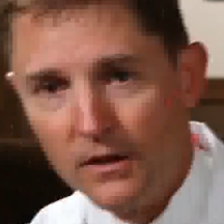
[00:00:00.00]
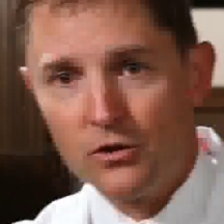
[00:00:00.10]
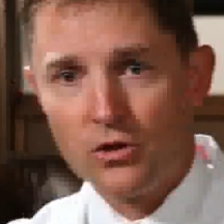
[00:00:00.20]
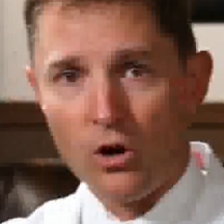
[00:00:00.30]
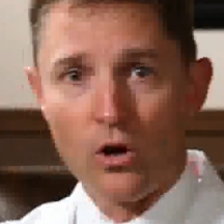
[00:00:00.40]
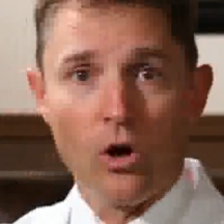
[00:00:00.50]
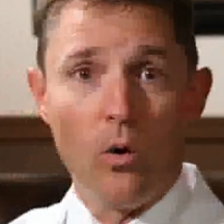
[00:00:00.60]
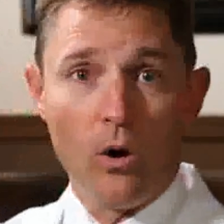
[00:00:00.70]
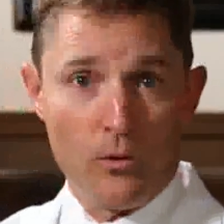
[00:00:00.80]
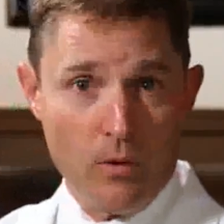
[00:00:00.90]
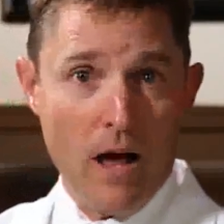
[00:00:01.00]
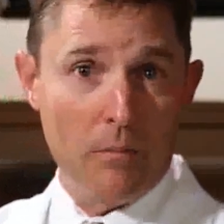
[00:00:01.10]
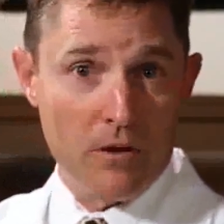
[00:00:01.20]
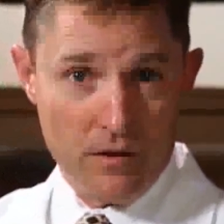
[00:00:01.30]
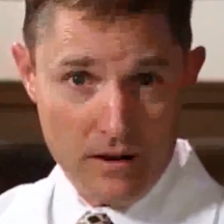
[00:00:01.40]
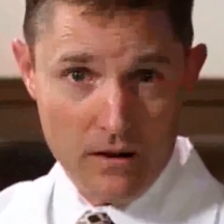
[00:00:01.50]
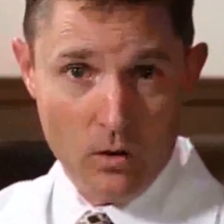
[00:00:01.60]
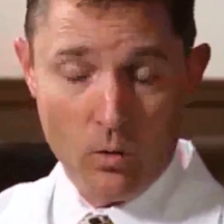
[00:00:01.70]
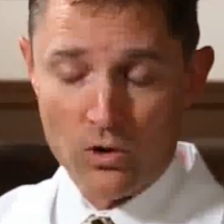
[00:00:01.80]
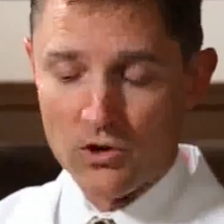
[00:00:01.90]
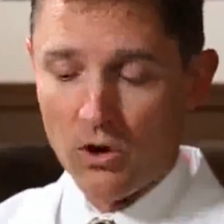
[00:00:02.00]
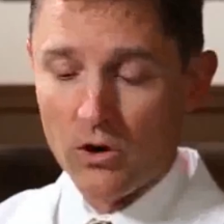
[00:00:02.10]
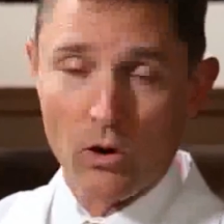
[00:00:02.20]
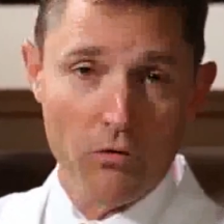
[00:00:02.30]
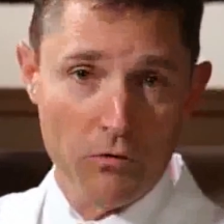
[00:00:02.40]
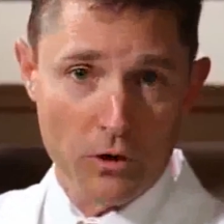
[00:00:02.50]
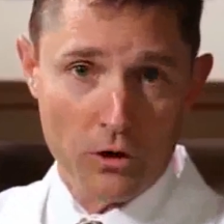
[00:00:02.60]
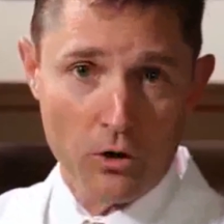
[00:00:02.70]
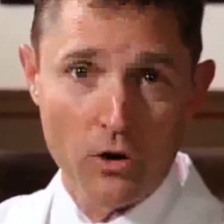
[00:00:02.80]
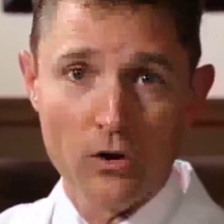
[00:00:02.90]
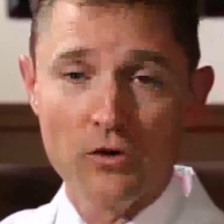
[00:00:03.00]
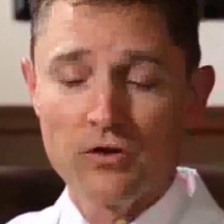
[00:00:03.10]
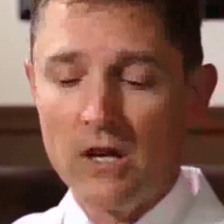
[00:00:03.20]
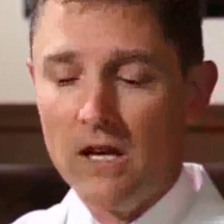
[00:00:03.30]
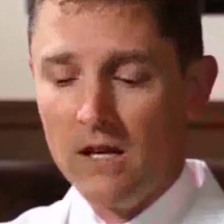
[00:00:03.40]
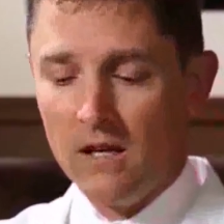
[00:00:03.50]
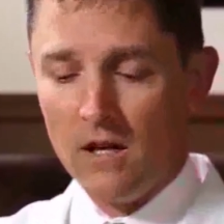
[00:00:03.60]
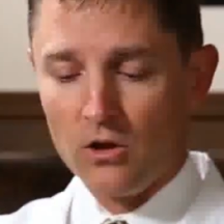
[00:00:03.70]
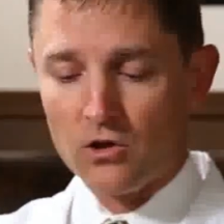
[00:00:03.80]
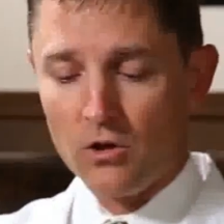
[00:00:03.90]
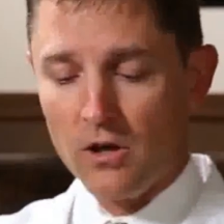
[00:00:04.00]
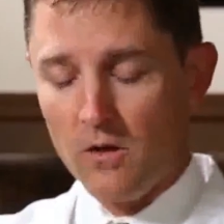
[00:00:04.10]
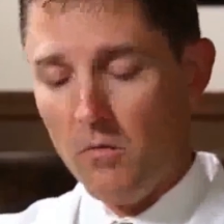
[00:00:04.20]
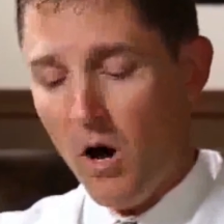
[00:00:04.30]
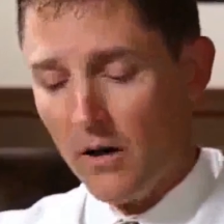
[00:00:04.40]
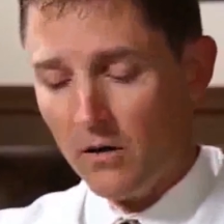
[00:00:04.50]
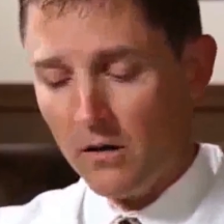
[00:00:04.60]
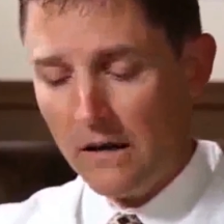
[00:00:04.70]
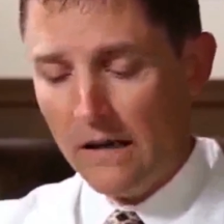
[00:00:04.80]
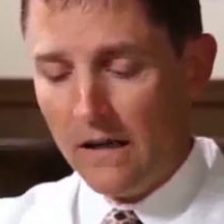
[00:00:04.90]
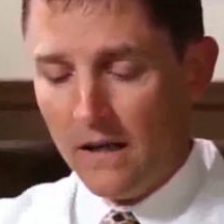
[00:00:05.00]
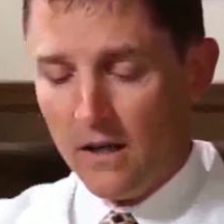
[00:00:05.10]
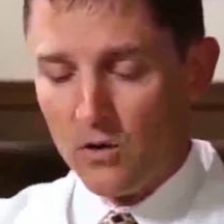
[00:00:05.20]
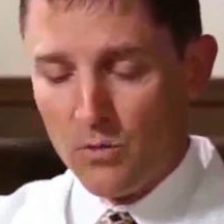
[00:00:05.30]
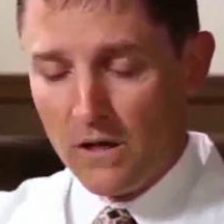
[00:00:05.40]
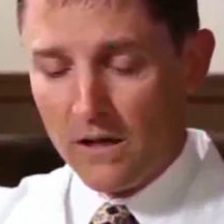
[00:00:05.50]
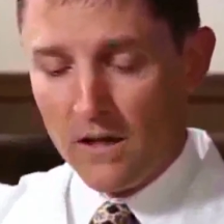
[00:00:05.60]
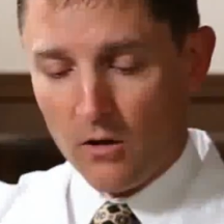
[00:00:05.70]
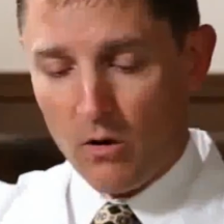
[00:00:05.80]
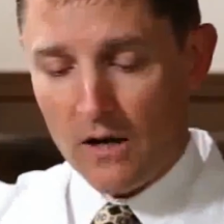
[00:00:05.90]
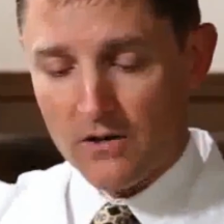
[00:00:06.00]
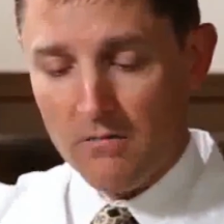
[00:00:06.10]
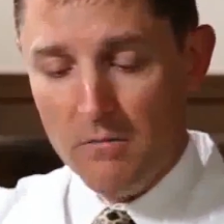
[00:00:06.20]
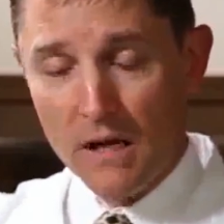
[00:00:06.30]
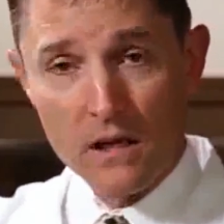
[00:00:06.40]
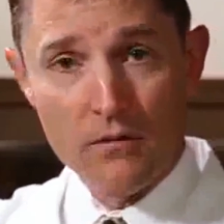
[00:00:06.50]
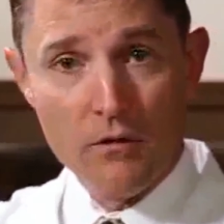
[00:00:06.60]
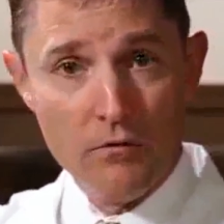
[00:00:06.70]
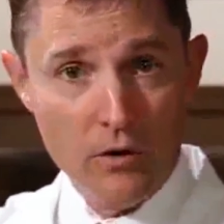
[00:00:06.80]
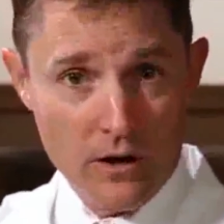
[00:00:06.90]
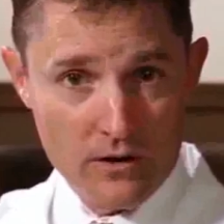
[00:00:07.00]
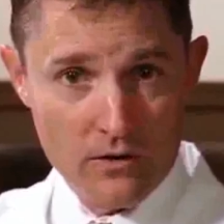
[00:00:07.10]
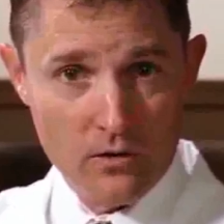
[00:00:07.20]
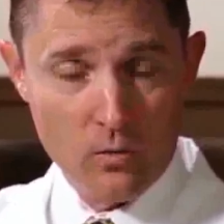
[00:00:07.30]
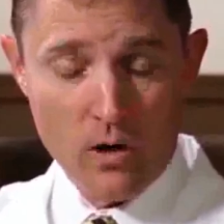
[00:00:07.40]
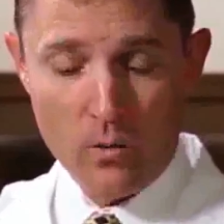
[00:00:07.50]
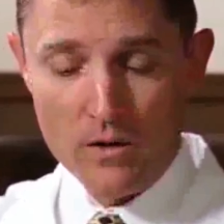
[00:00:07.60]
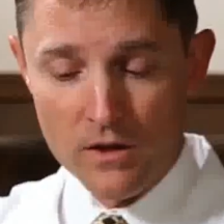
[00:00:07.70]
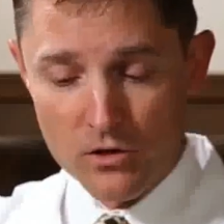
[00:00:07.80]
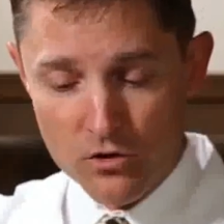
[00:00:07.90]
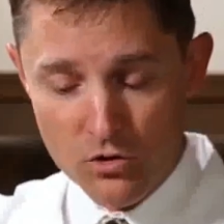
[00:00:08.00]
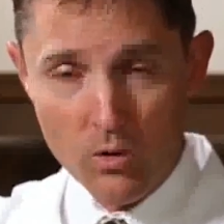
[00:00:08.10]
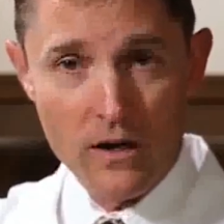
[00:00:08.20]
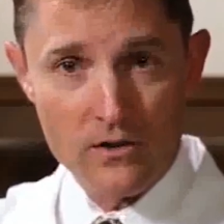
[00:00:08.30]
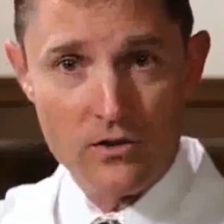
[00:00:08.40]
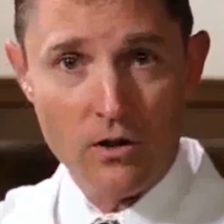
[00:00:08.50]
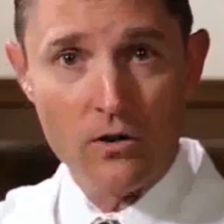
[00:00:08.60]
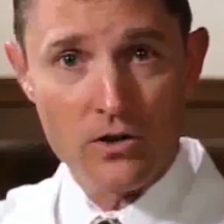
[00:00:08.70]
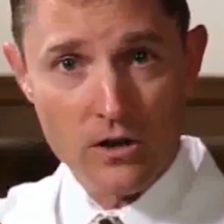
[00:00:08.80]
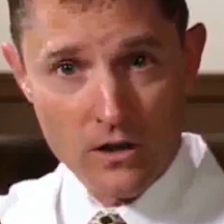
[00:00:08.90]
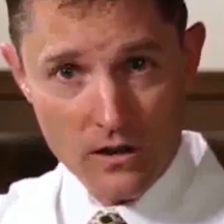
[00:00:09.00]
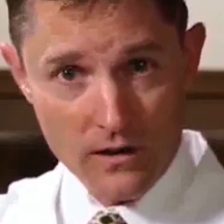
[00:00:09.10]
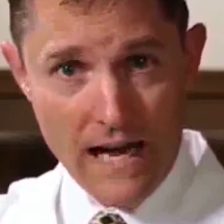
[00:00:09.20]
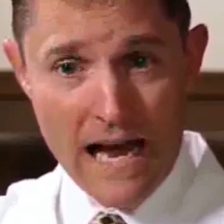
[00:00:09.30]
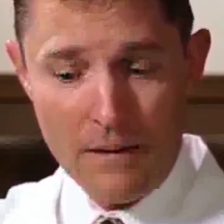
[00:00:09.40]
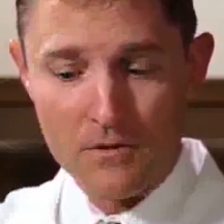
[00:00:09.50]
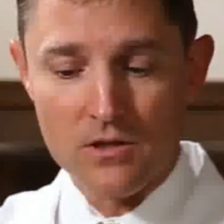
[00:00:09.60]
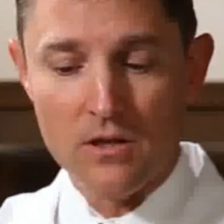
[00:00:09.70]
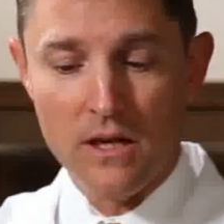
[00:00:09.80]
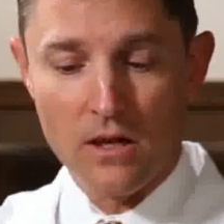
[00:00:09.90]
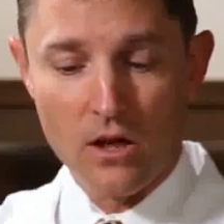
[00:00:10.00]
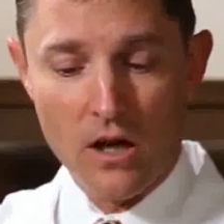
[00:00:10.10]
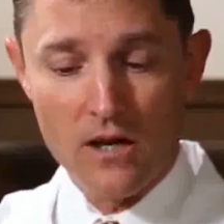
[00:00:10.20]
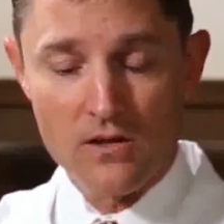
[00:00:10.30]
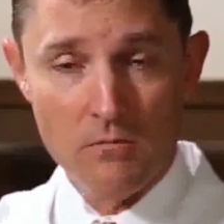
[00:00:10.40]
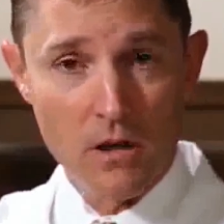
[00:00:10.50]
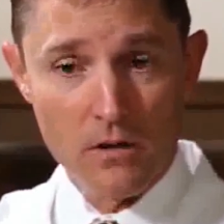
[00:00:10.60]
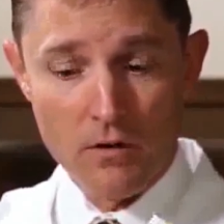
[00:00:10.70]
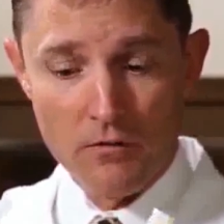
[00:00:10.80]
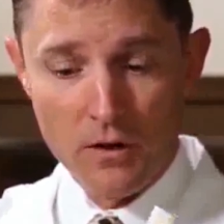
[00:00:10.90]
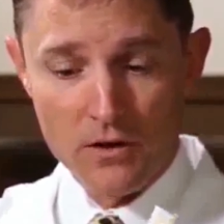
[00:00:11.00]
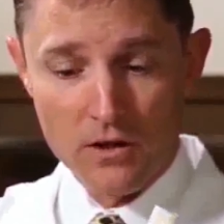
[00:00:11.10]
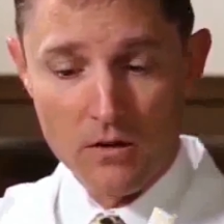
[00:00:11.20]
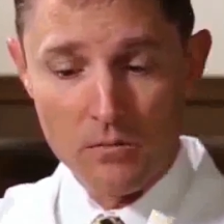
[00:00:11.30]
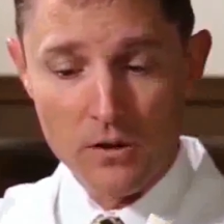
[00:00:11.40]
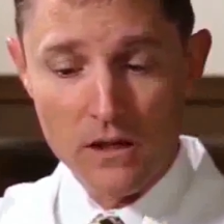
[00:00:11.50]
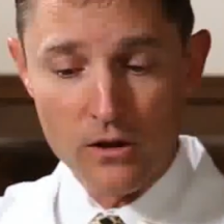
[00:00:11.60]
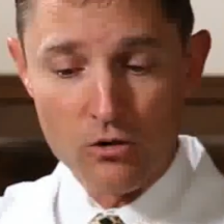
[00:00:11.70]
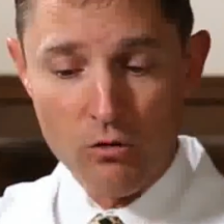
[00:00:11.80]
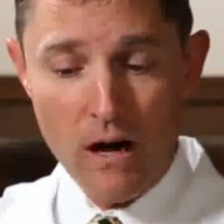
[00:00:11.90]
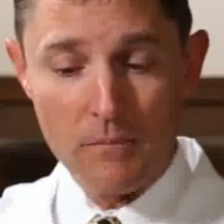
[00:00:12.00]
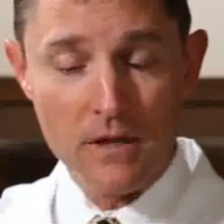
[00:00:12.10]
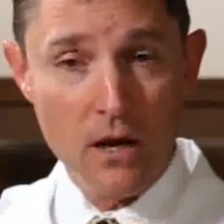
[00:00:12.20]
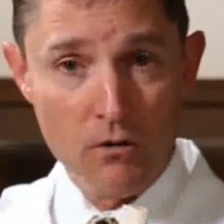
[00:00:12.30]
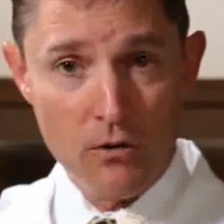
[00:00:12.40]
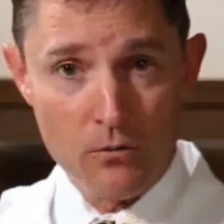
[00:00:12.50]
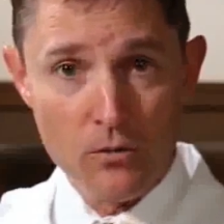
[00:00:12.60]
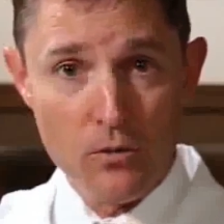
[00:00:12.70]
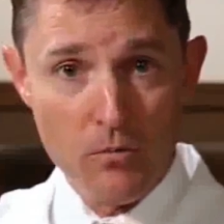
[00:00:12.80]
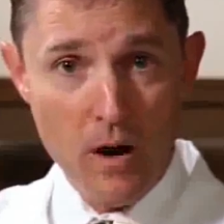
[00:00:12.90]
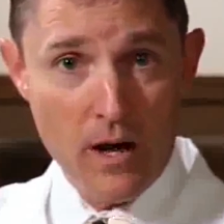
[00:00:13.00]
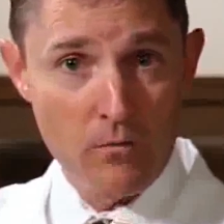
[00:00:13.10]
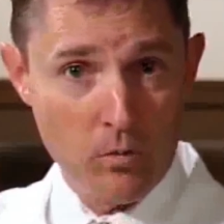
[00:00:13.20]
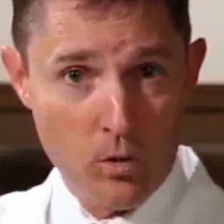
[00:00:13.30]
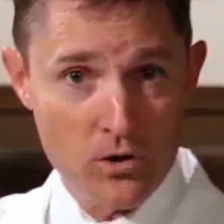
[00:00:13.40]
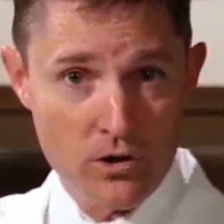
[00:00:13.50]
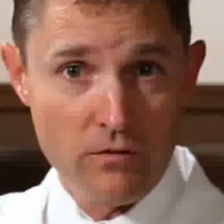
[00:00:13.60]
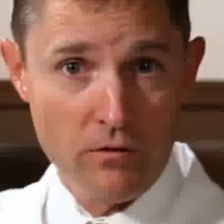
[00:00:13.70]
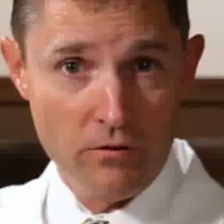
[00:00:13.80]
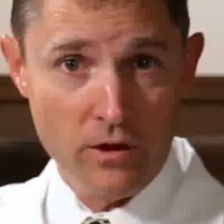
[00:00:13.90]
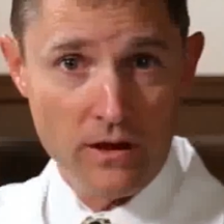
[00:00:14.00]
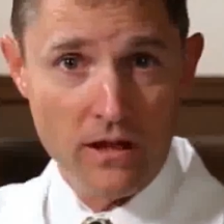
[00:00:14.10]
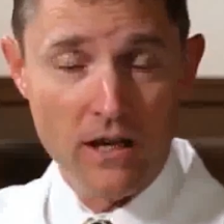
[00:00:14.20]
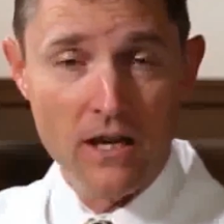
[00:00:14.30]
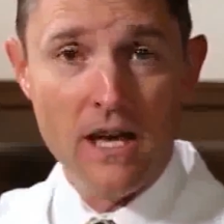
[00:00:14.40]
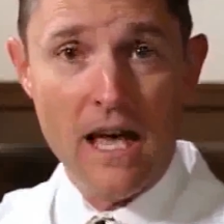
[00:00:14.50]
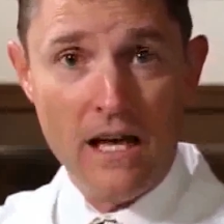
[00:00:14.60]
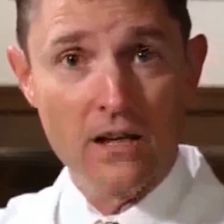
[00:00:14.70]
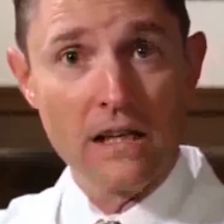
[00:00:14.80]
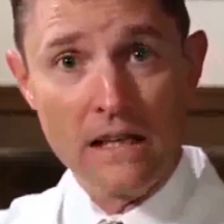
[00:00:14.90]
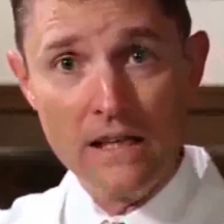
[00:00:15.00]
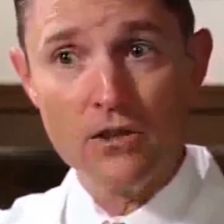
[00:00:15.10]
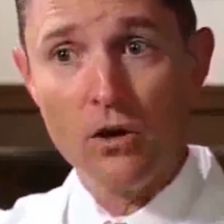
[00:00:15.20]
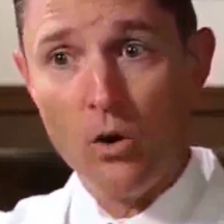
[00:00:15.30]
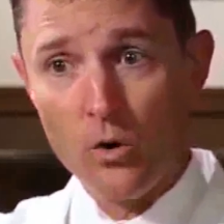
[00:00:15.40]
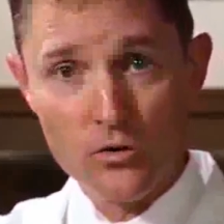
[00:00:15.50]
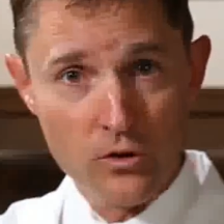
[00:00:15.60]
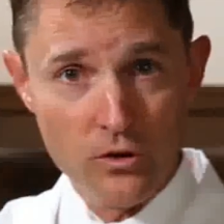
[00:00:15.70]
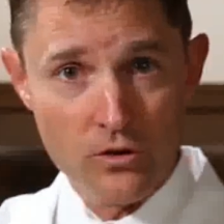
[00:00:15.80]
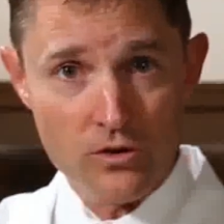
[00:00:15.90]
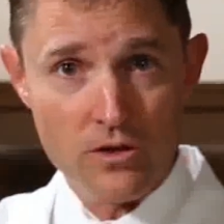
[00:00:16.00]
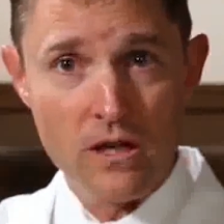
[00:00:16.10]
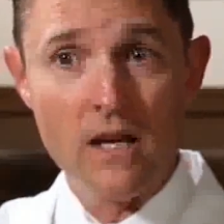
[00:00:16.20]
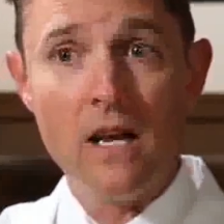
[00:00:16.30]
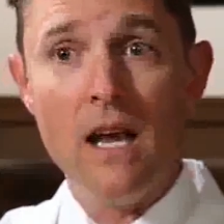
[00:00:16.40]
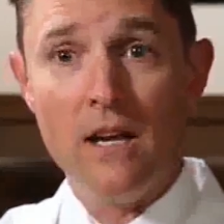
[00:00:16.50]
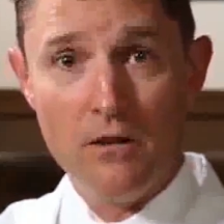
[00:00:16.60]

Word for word: that Charcot arthropathy or Charcot foot occurs, and I'll show you on the model, is really across the middle of the foot, where when these joints start to collapse, it can cause the middle of the foot to completely drop down through the bottom portion of the foot and can lead to ulcers and